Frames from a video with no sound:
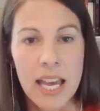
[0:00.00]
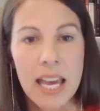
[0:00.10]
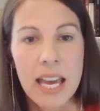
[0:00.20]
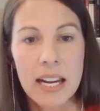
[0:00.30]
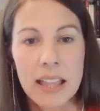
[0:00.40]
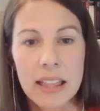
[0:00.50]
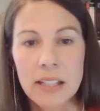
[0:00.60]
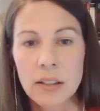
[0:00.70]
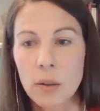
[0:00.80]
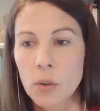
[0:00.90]
And
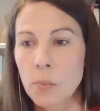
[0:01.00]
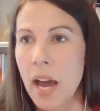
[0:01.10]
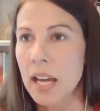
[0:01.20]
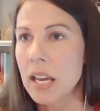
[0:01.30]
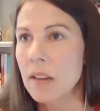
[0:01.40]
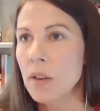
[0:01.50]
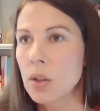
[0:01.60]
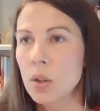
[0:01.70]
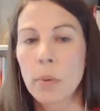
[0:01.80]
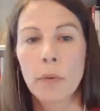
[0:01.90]
this goes back even
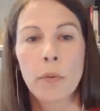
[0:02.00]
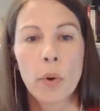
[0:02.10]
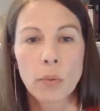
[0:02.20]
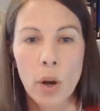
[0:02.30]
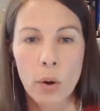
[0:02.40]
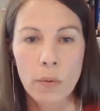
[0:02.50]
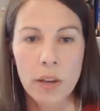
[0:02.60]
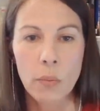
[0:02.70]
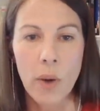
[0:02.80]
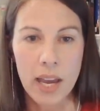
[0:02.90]
to before Roe
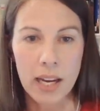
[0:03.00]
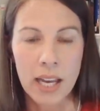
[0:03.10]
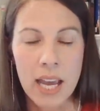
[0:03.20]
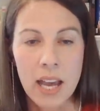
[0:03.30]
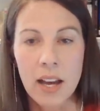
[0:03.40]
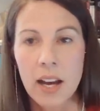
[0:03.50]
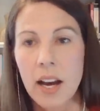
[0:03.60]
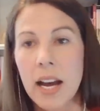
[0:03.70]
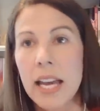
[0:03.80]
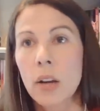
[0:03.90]
v. Wade.
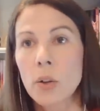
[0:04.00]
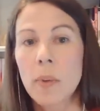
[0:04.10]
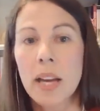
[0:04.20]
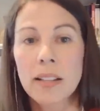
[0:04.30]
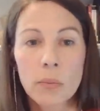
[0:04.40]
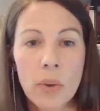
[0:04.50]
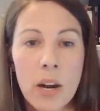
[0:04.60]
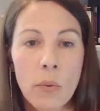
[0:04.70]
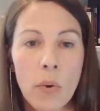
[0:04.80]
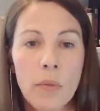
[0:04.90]
Uh, it goes back
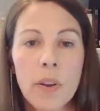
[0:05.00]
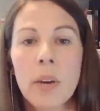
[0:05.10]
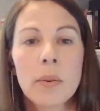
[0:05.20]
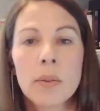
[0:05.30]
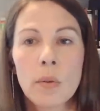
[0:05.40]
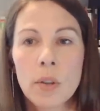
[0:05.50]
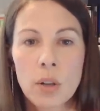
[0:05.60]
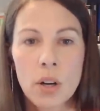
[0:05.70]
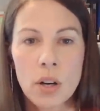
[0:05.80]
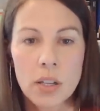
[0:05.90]
when Roe v. Wade was
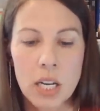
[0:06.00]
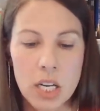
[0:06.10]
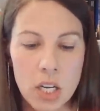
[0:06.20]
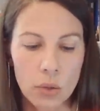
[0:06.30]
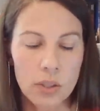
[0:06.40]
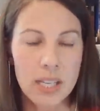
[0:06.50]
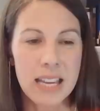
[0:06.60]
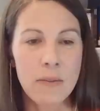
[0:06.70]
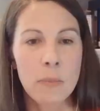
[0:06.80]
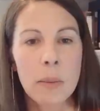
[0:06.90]
overturned, and you see
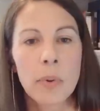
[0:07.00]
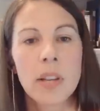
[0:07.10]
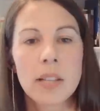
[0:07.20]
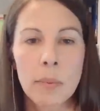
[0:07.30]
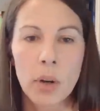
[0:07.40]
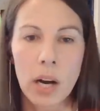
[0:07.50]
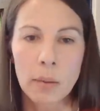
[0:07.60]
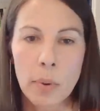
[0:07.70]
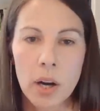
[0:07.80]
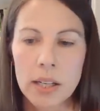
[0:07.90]
even people in the
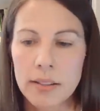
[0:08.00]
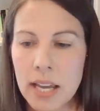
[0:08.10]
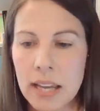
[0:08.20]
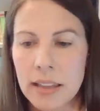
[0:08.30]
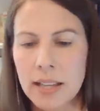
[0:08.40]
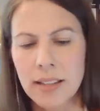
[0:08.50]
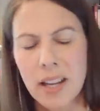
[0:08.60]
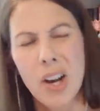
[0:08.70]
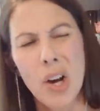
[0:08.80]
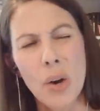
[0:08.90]
Democratic Party saying things
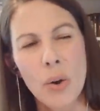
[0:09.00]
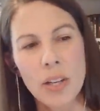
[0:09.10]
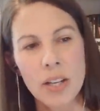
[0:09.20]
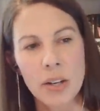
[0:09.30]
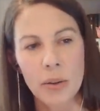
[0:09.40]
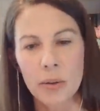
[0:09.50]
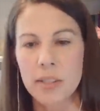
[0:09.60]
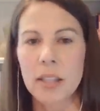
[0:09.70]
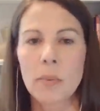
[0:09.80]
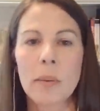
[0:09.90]
like, oh, you know, those
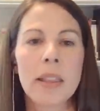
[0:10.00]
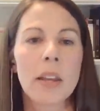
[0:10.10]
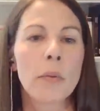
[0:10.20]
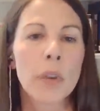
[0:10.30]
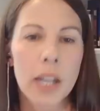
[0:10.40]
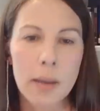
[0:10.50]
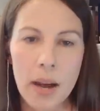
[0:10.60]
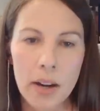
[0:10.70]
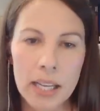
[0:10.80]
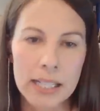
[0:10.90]
silly women, they'll forget
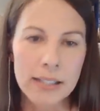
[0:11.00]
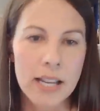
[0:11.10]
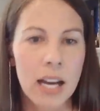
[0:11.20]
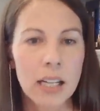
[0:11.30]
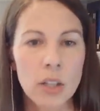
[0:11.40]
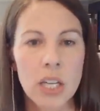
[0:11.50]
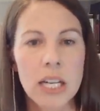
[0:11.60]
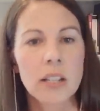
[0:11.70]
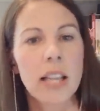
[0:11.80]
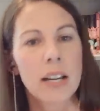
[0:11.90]
about it. It's not going to
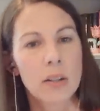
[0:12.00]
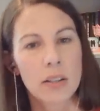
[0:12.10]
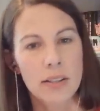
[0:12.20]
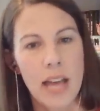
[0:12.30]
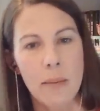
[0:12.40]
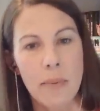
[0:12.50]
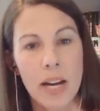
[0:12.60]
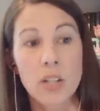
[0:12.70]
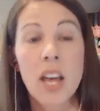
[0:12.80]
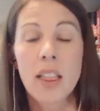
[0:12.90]
change elections that
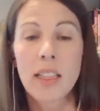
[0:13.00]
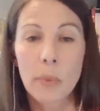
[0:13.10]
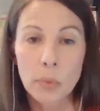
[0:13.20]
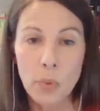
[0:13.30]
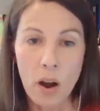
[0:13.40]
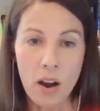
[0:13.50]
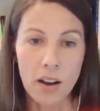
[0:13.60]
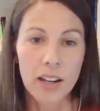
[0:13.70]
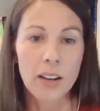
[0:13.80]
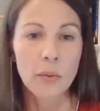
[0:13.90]
much. They were
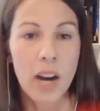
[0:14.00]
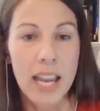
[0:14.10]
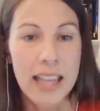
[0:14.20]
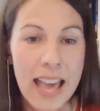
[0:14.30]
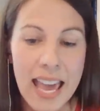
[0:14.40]
wrong, right?